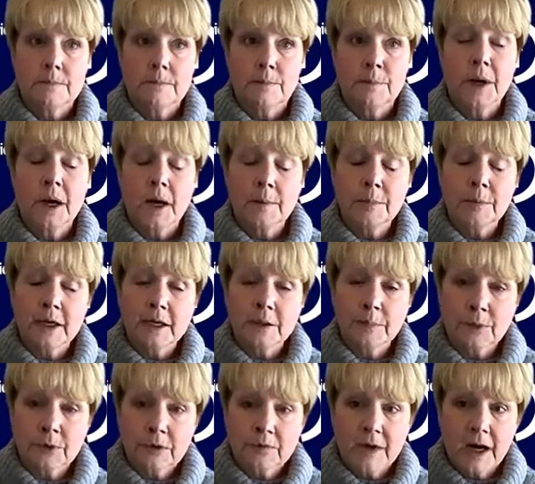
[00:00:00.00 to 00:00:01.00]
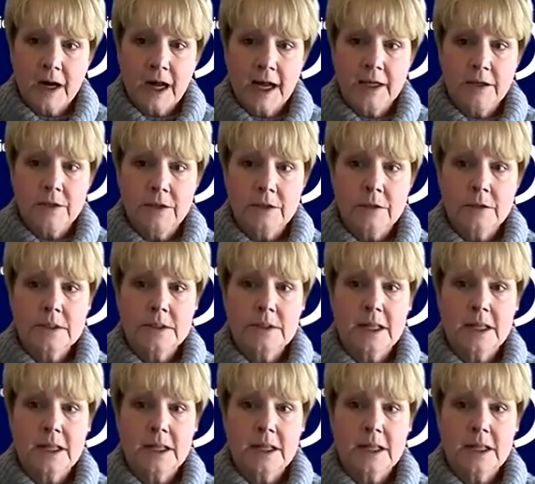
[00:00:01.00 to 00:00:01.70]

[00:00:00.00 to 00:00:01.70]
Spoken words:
public providers,